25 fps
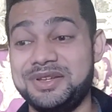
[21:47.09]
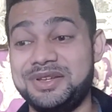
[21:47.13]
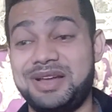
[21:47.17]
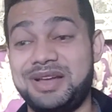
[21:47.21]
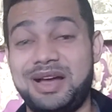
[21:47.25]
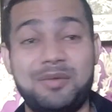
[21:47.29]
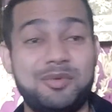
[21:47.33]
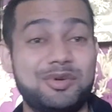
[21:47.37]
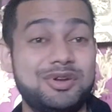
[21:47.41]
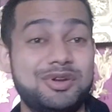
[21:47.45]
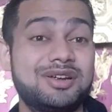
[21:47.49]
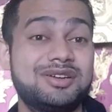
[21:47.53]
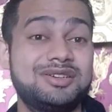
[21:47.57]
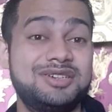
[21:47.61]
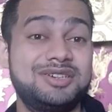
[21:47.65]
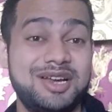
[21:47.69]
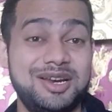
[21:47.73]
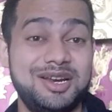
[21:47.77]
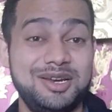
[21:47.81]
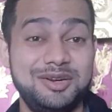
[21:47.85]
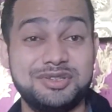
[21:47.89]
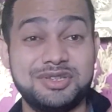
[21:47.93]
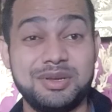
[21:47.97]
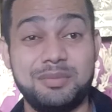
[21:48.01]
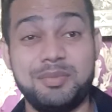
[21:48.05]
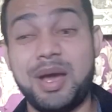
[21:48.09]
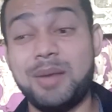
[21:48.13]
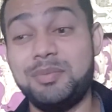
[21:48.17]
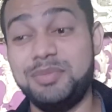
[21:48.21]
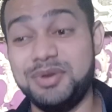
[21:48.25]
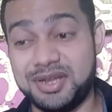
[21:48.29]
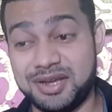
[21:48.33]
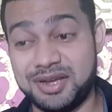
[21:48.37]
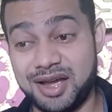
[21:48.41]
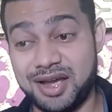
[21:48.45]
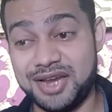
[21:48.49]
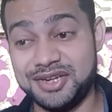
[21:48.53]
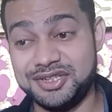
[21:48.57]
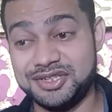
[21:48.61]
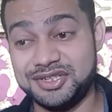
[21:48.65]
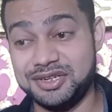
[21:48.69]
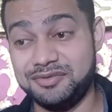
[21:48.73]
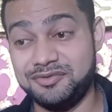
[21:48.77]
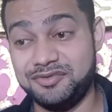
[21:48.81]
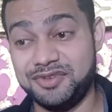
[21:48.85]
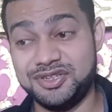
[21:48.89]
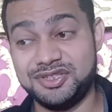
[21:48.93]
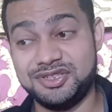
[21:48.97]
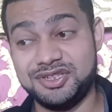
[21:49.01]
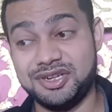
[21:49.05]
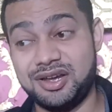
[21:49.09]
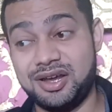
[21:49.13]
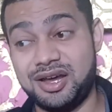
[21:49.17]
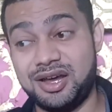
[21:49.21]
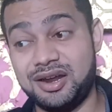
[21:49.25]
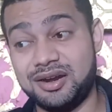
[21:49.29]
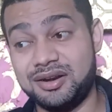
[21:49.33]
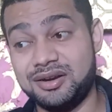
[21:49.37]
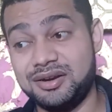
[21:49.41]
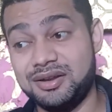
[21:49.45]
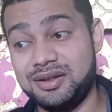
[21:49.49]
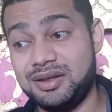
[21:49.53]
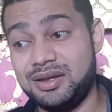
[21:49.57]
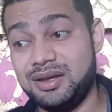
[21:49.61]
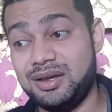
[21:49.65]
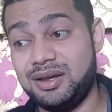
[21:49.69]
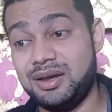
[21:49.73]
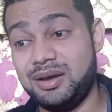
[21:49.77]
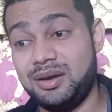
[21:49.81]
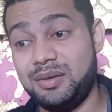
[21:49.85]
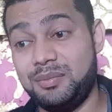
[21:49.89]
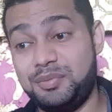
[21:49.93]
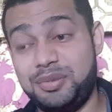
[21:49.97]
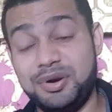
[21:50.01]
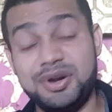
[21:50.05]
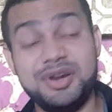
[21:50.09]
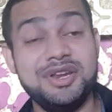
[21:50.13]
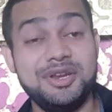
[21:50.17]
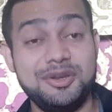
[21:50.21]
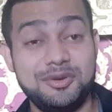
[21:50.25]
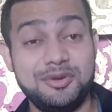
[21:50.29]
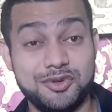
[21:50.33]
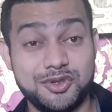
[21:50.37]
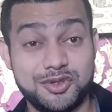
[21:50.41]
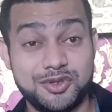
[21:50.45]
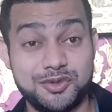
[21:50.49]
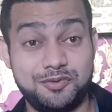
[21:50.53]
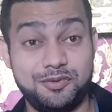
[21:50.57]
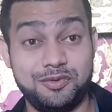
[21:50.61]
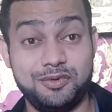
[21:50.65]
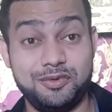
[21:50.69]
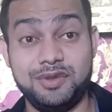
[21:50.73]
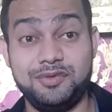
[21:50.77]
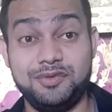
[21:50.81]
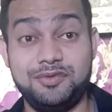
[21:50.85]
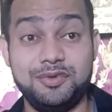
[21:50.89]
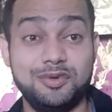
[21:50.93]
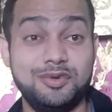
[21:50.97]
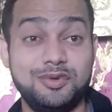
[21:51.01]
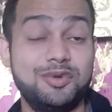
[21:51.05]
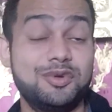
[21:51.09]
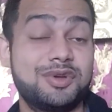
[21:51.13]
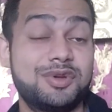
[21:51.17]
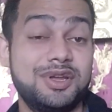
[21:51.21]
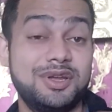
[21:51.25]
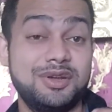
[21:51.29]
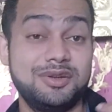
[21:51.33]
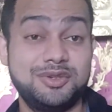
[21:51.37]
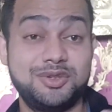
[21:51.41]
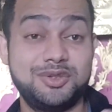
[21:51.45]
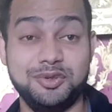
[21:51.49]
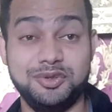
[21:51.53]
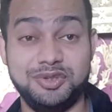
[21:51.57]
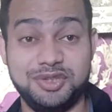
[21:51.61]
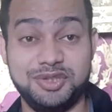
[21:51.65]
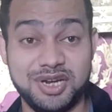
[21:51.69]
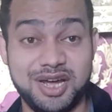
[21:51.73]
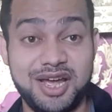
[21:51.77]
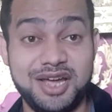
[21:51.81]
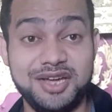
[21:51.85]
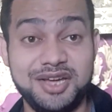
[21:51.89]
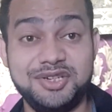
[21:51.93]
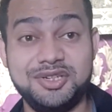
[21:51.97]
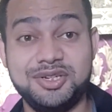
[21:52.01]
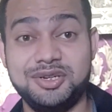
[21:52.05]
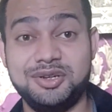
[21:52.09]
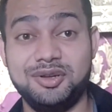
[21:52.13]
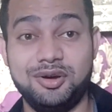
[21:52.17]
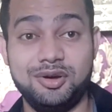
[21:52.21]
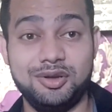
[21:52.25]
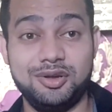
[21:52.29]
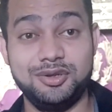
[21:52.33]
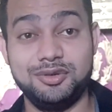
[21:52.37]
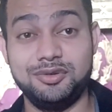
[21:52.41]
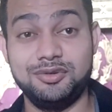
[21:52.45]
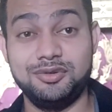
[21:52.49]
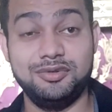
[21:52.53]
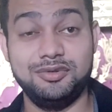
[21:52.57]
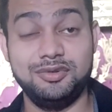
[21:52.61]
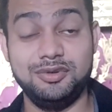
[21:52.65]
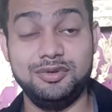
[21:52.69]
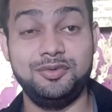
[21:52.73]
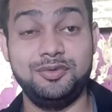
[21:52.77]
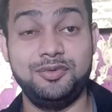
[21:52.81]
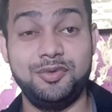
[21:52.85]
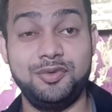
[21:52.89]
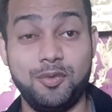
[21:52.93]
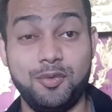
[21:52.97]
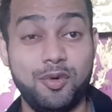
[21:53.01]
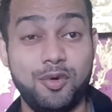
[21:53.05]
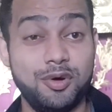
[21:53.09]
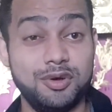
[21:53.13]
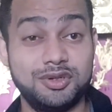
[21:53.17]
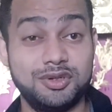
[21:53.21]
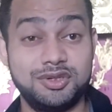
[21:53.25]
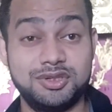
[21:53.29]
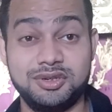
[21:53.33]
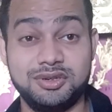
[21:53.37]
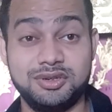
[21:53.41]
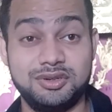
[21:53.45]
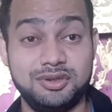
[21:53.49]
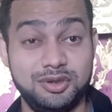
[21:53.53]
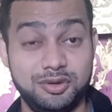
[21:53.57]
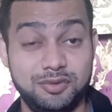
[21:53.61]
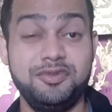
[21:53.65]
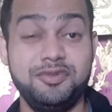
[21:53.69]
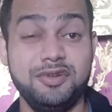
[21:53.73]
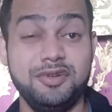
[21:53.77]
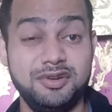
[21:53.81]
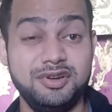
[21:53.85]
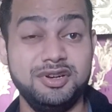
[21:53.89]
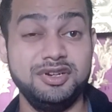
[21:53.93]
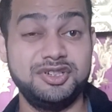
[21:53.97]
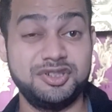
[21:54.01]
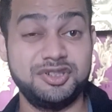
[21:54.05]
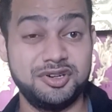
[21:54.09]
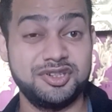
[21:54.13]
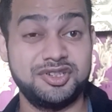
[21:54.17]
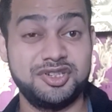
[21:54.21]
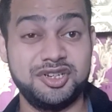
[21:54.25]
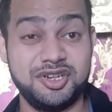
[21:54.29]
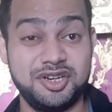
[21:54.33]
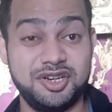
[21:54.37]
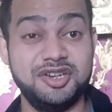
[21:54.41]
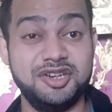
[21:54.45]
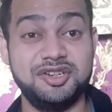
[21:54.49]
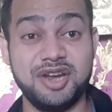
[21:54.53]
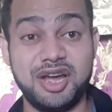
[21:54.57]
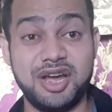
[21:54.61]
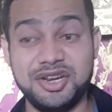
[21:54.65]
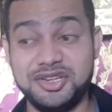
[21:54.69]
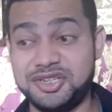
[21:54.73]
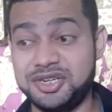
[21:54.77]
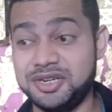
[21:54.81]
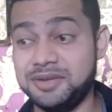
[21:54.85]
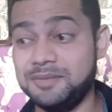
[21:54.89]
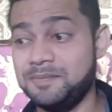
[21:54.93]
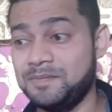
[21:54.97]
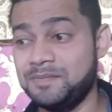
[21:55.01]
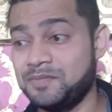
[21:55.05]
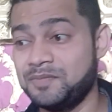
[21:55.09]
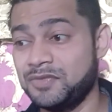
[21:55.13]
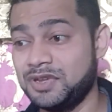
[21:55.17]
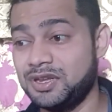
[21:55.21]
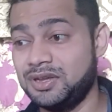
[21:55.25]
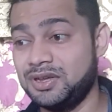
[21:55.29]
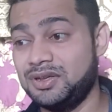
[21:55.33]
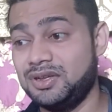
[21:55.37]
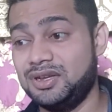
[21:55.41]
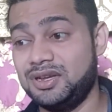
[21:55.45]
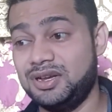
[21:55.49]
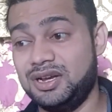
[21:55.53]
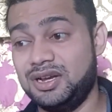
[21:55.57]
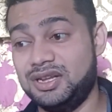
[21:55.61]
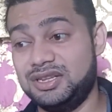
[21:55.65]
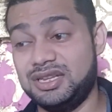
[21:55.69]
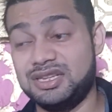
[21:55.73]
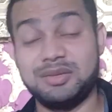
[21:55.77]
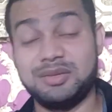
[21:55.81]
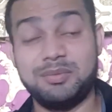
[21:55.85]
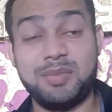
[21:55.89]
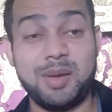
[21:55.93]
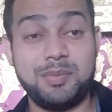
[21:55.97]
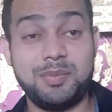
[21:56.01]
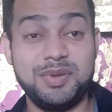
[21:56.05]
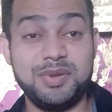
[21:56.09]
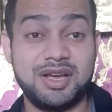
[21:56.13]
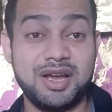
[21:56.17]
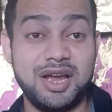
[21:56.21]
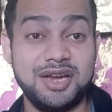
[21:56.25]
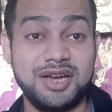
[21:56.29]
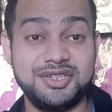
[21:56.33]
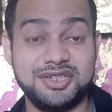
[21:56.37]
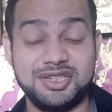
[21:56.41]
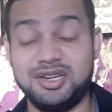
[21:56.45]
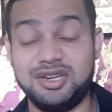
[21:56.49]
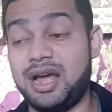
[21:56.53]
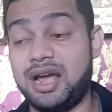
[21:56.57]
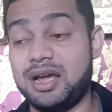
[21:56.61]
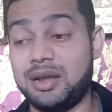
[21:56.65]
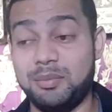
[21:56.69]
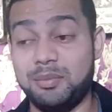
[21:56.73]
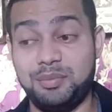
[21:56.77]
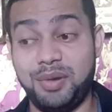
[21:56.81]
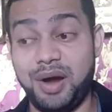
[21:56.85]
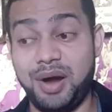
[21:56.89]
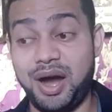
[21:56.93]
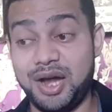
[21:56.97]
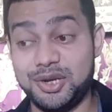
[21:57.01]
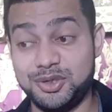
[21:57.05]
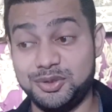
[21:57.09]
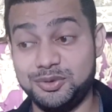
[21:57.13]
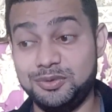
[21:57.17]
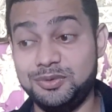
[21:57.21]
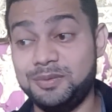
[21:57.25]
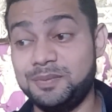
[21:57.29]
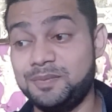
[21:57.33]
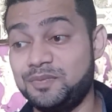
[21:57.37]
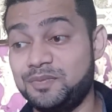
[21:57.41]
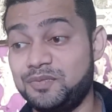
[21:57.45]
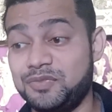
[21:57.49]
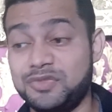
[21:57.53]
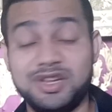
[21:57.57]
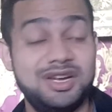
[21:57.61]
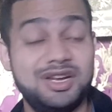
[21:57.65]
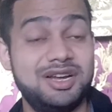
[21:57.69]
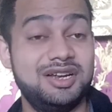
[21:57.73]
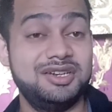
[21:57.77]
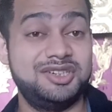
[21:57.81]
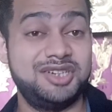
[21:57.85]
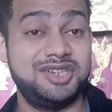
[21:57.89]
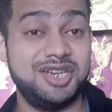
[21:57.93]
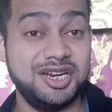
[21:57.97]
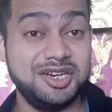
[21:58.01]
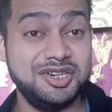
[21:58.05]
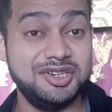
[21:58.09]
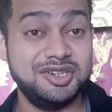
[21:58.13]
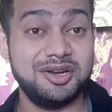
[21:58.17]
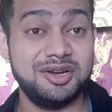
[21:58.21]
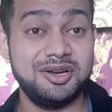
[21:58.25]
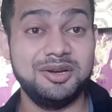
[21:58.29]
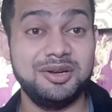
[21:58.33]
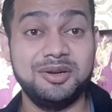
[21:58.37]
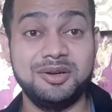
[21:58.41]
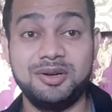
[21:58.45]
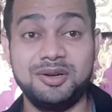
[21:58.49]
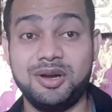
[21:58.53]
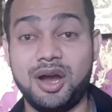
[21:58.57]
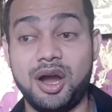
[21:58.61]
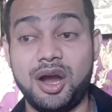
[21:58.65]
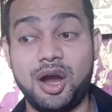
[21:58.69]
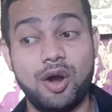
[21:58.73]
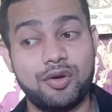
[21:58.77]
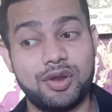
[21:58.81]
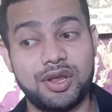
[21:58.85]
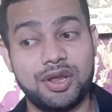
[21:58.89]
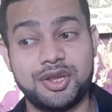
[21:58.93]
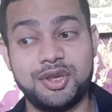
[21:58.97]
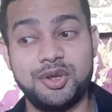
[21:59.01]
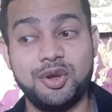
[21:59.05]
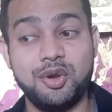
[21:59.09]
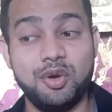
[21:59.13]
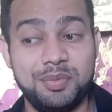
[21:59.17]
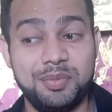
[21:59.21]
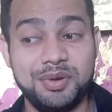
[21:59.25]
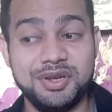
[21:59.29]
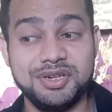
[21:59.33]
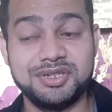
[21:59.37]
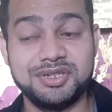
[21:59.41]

I'm going to tell you some applications which are pretty useful if you're looking to date or if you're interested in dating. There's some application like Badu, Tinder, OkCupid.